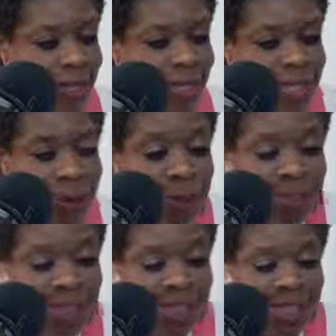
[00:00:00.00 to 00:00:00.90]

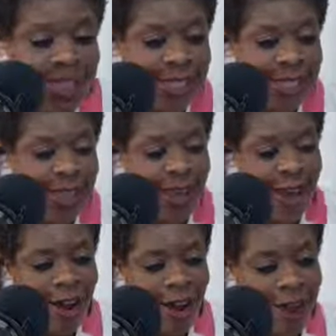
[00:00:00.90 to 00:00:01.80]
experiences
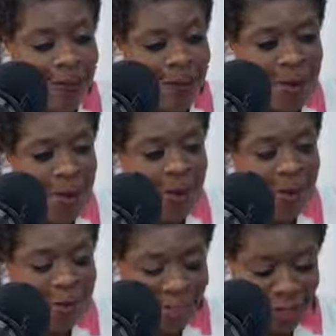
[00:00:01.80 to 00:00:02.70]
um,
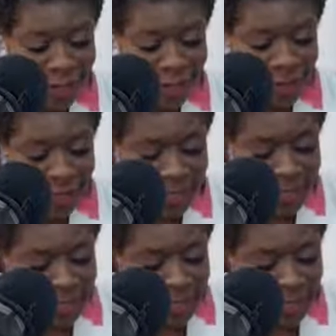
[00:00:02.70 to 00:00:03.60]
over the last week
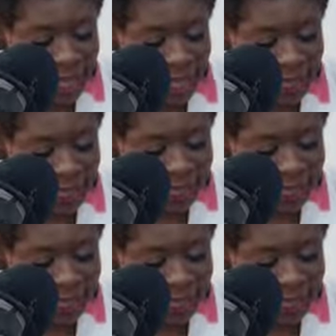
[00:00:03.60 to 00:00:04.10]
that are